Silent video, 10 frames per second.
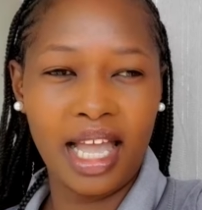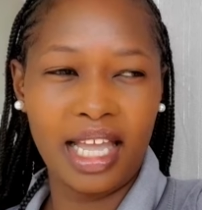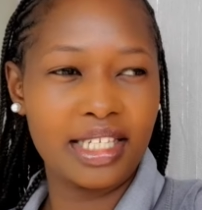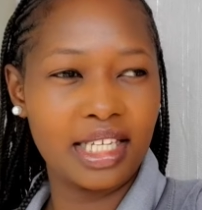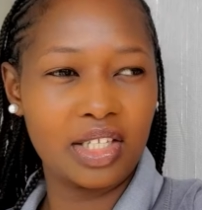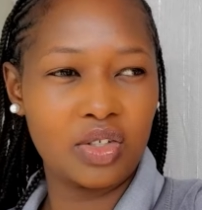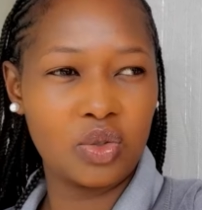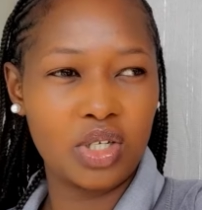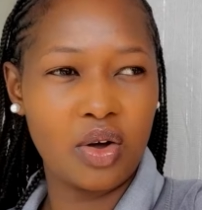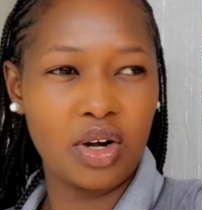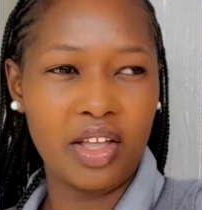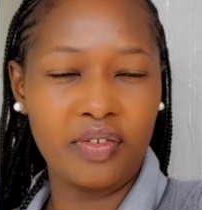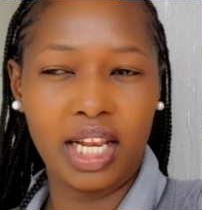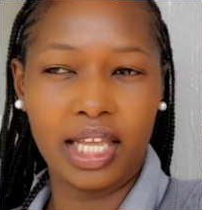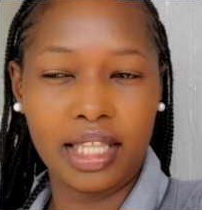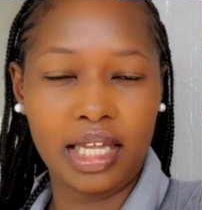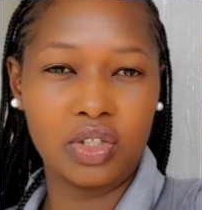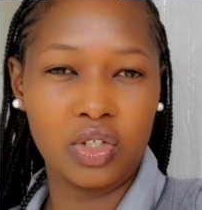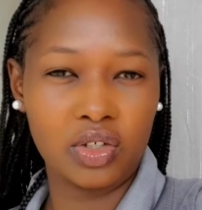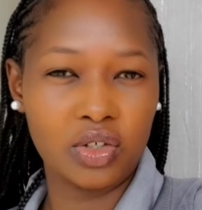I take it to town. I feel like that
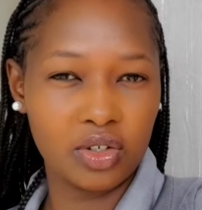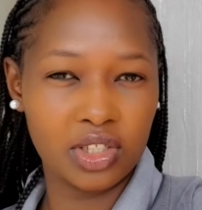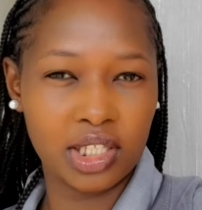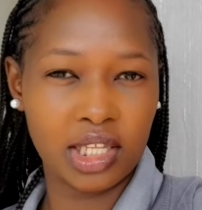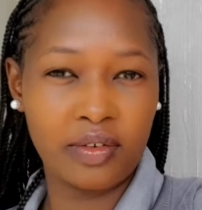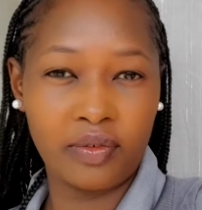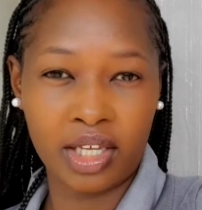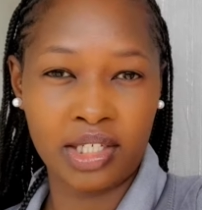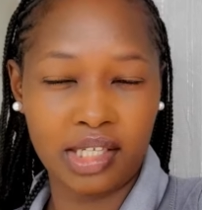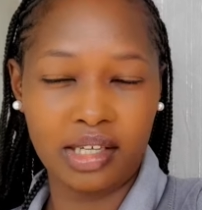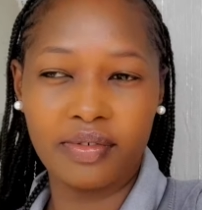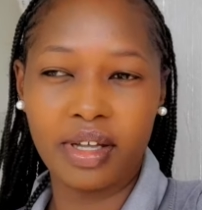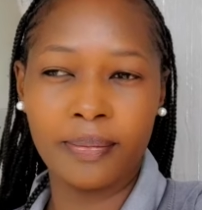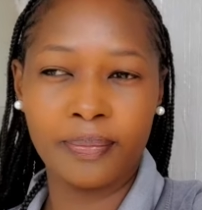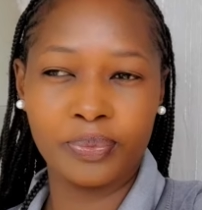is not cost effective.